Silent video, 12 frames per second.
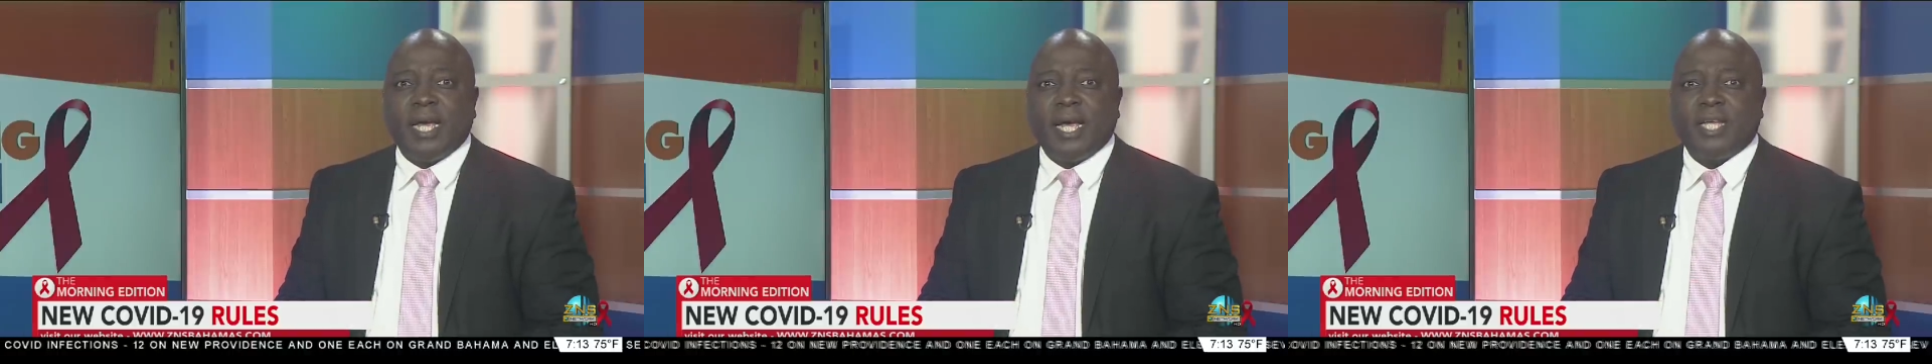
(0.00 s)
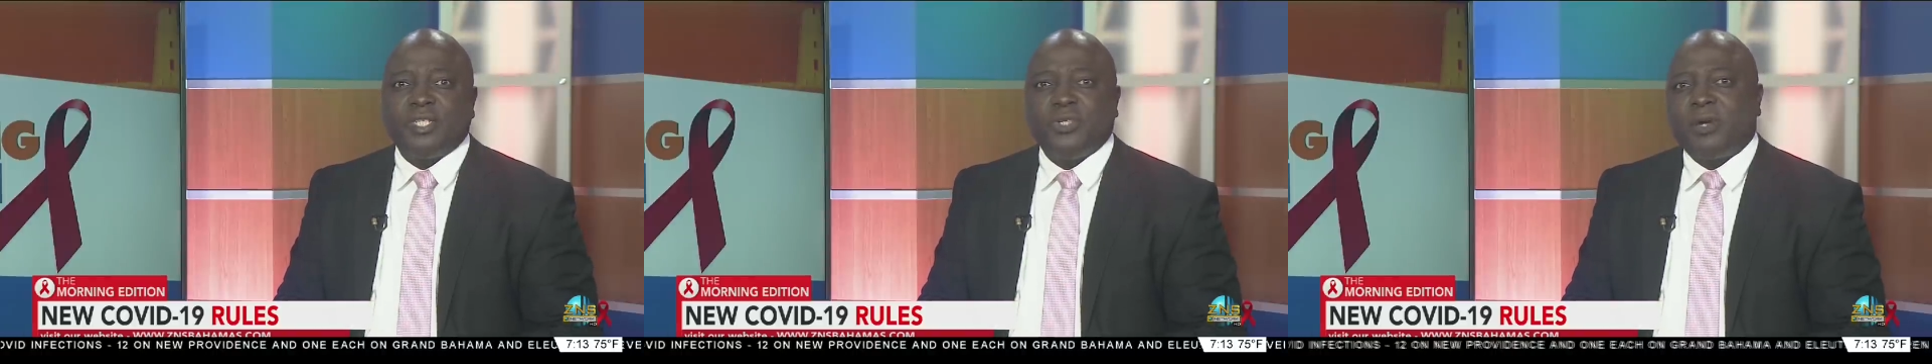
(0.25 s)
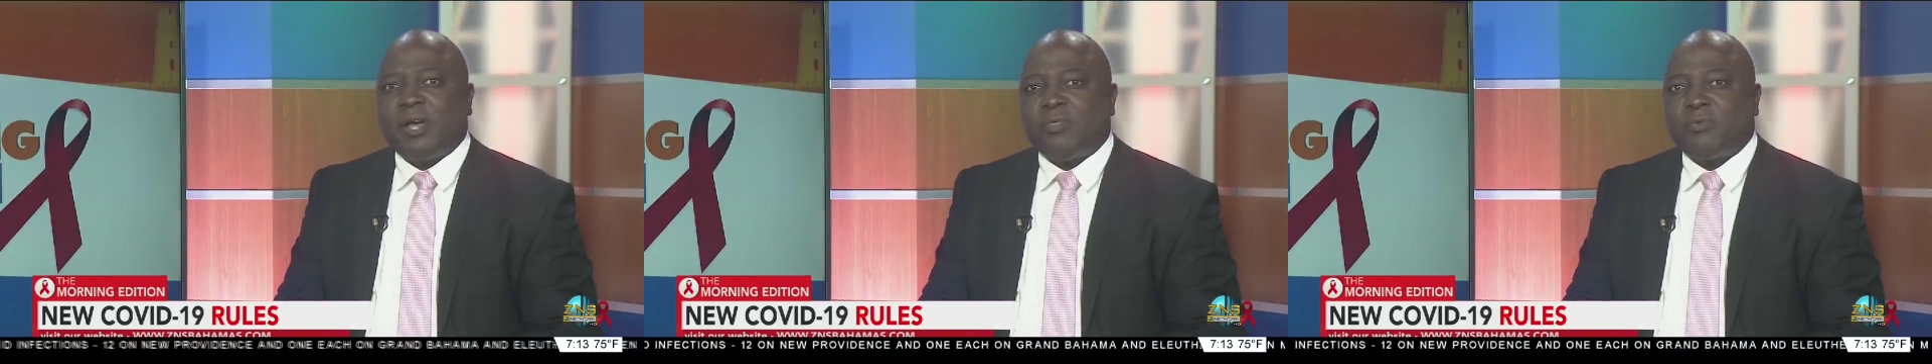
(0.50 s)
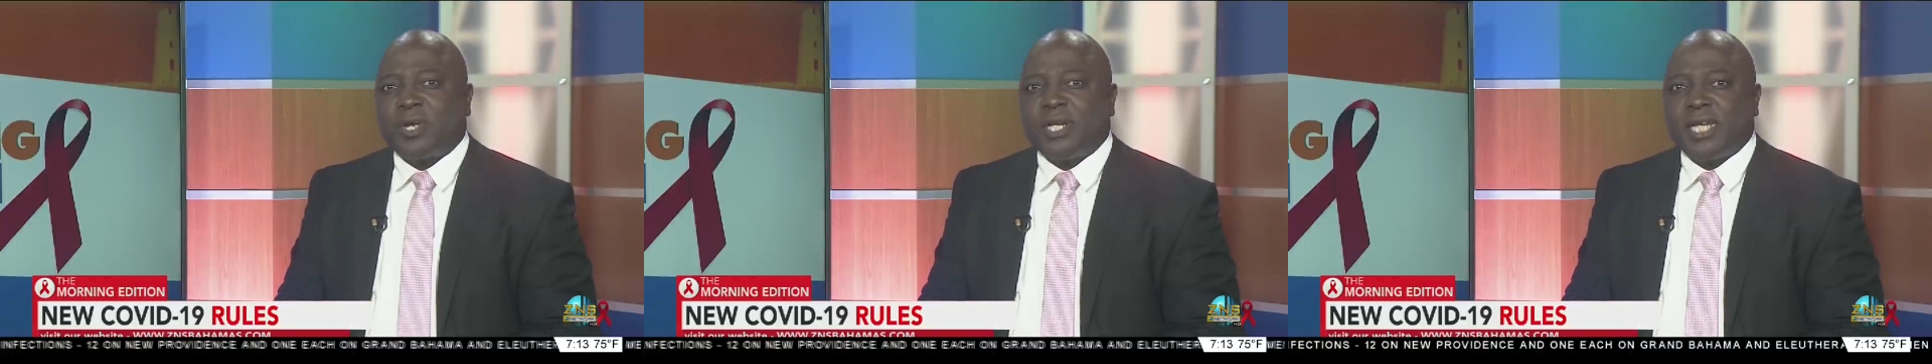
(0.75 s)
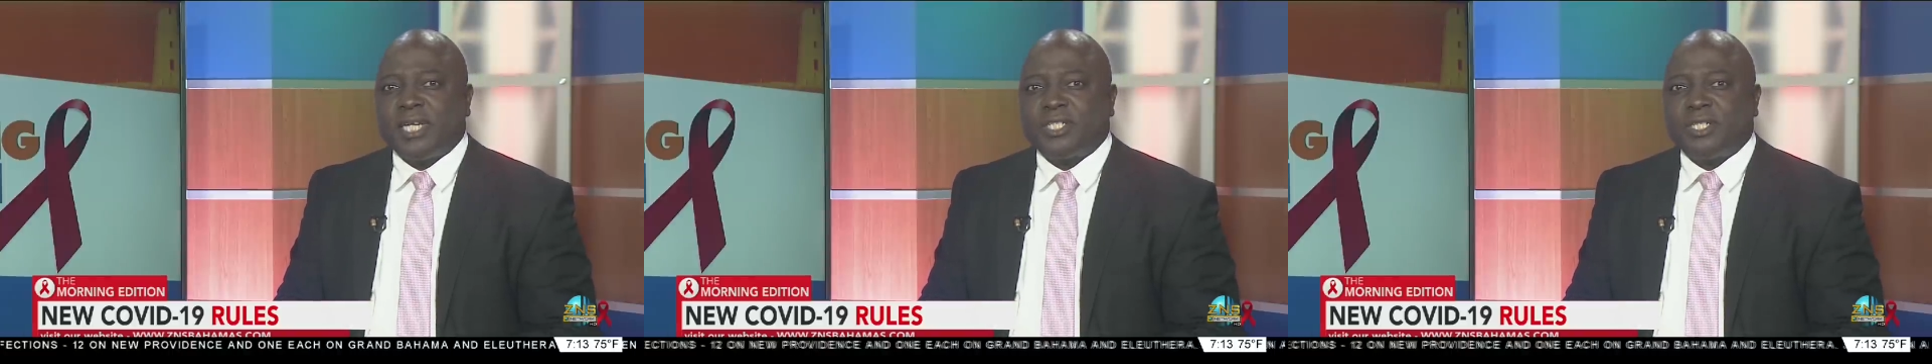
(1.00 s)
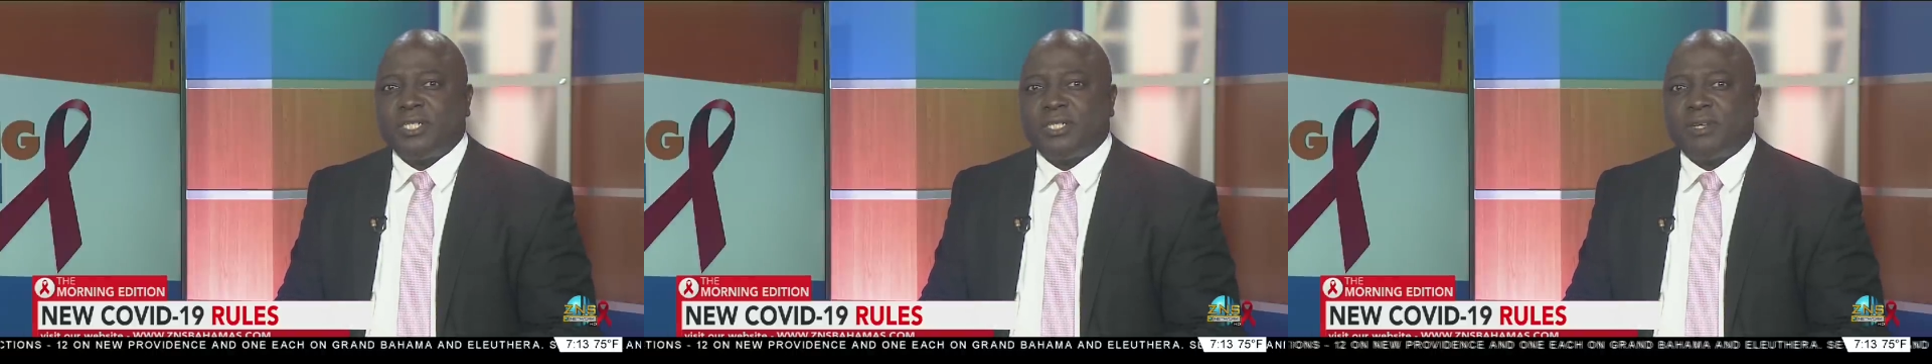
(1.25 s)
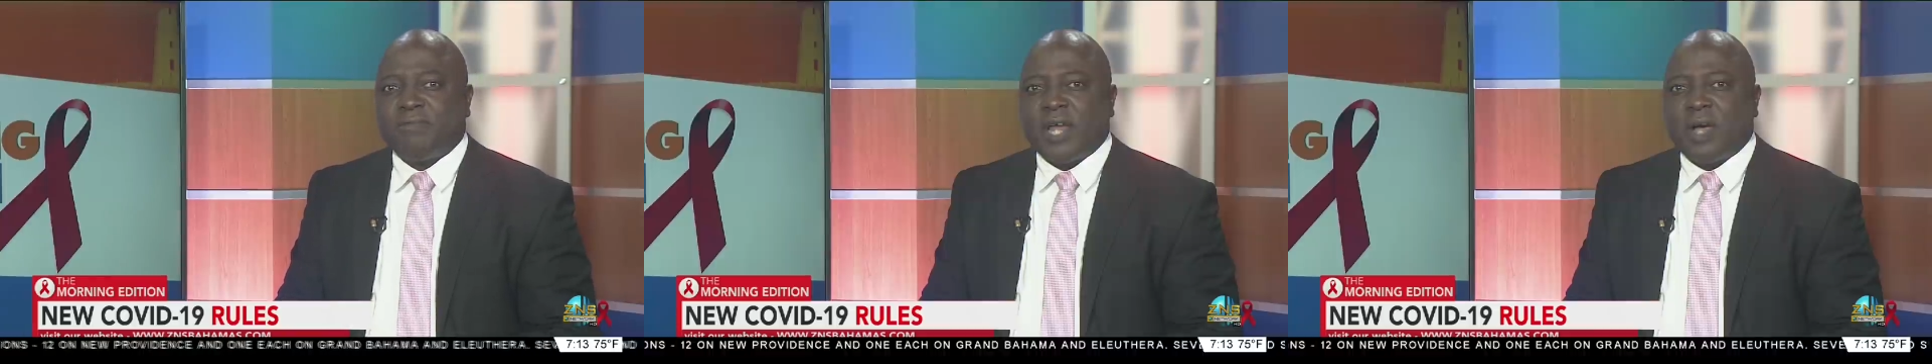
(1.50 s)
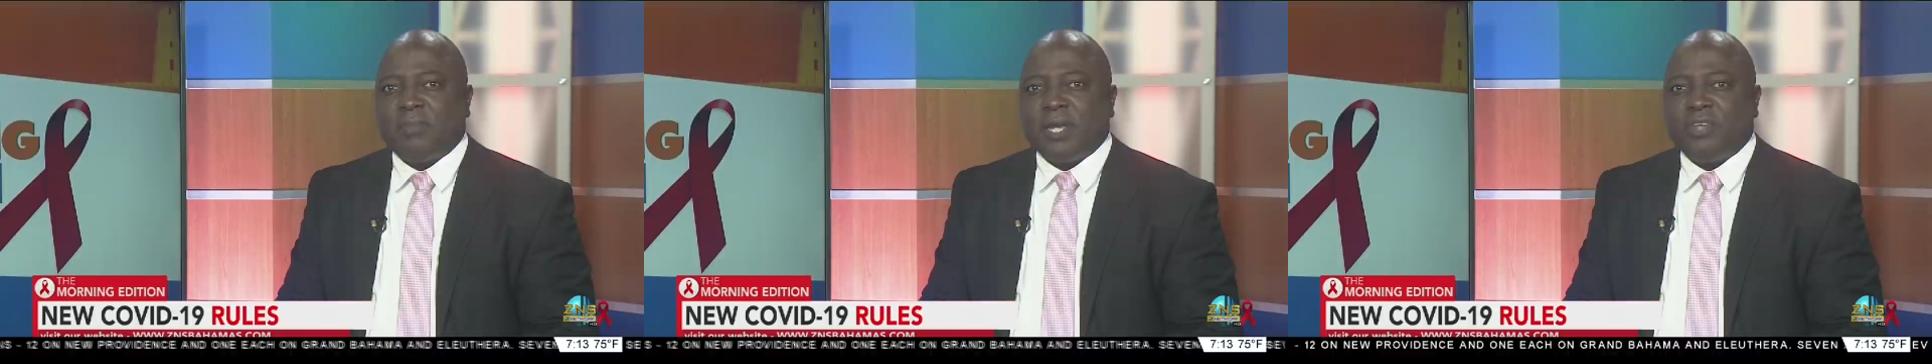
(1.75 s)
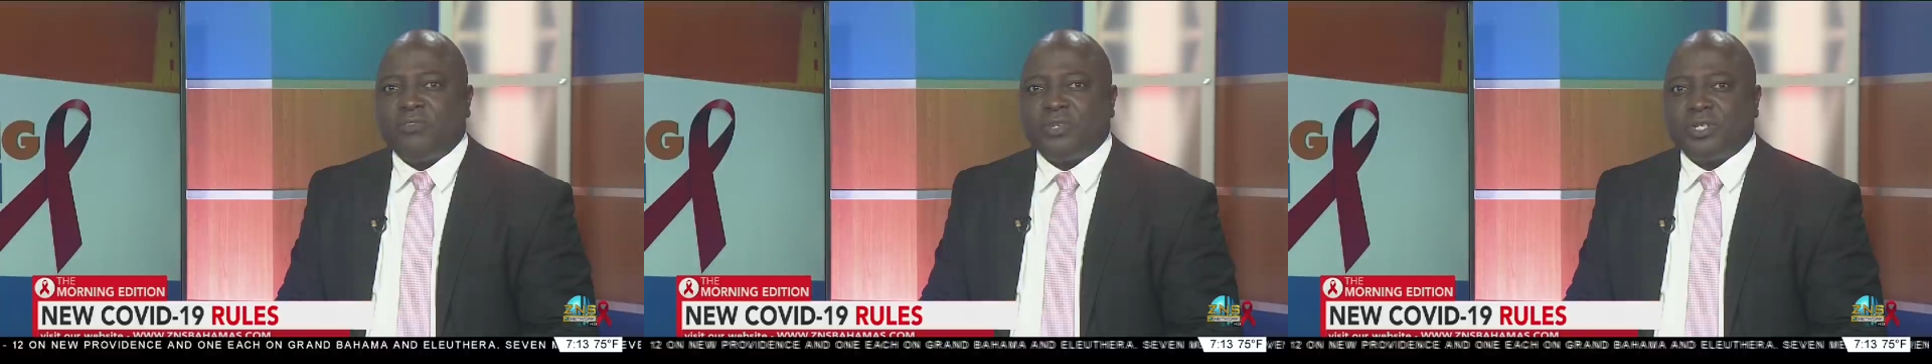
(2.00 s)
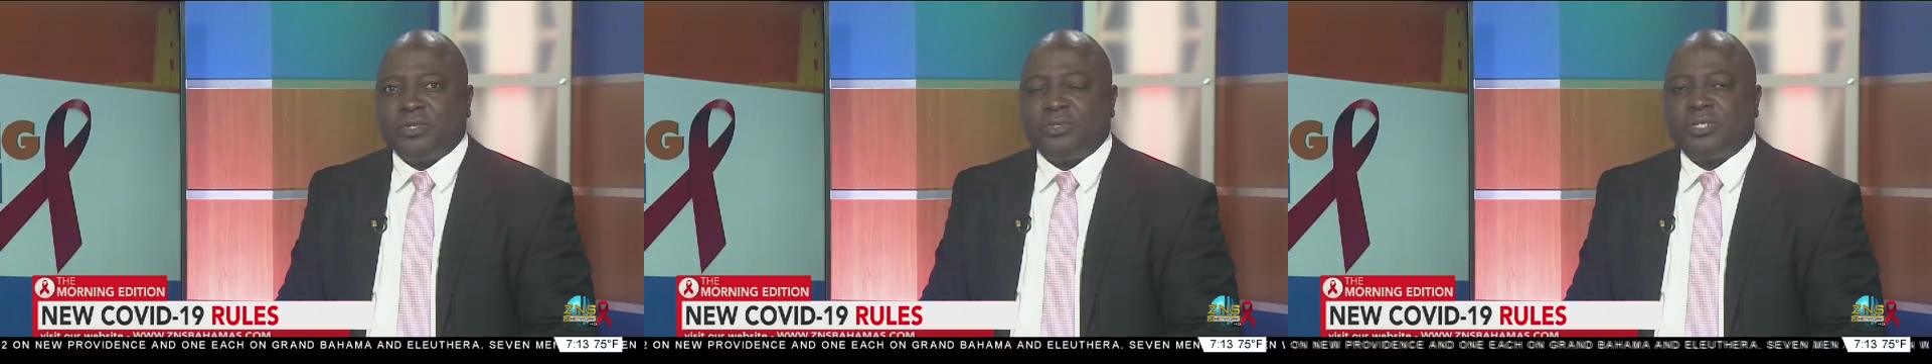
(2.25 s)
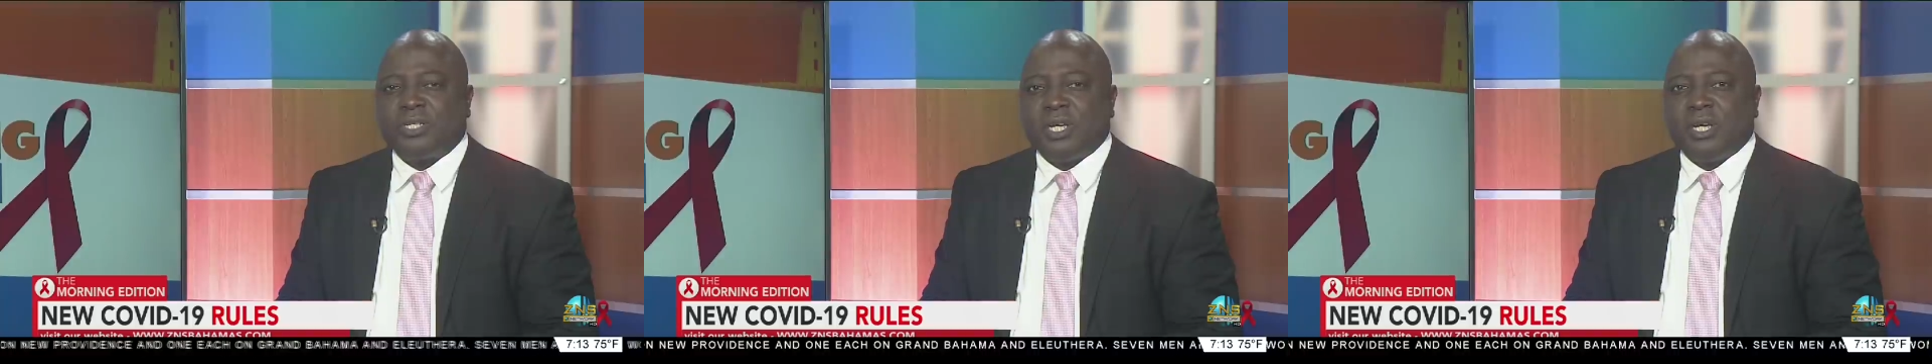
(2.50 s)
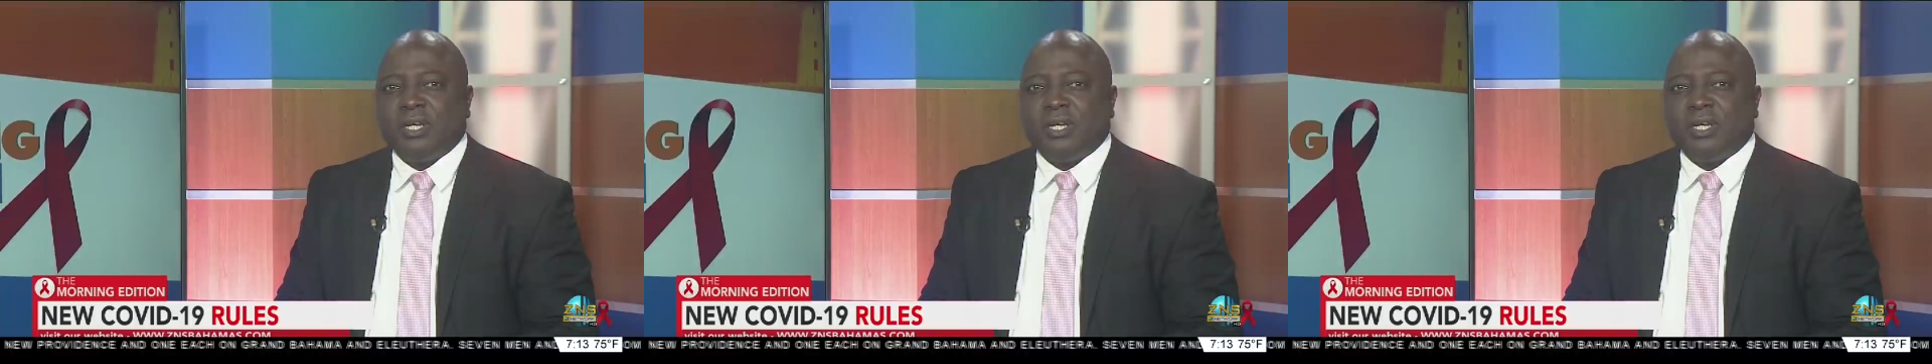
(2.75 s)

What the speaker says: as new health regulations have now been introduced